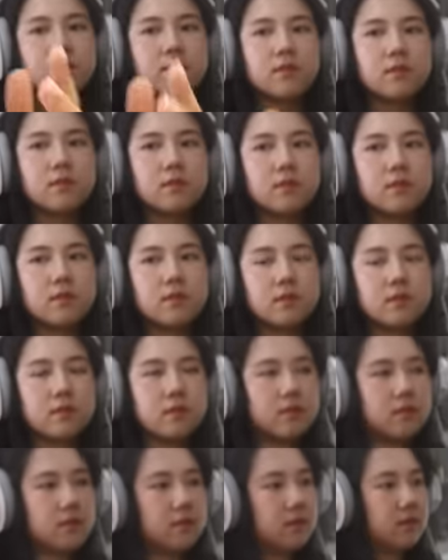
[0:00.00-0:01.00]

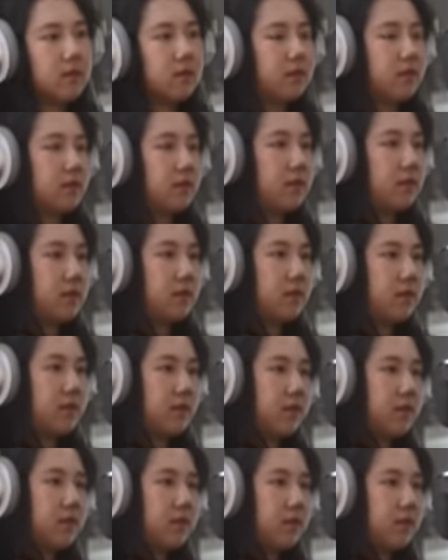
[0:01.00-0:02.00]

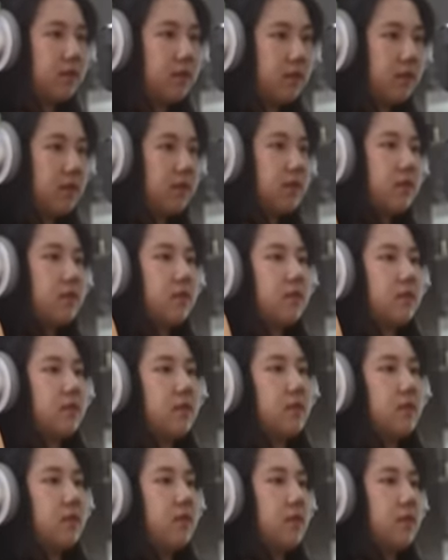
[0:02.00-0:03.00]

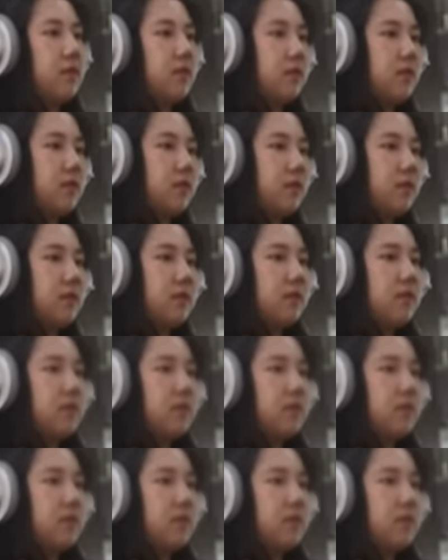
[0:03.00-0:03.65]
The person shown says nothing.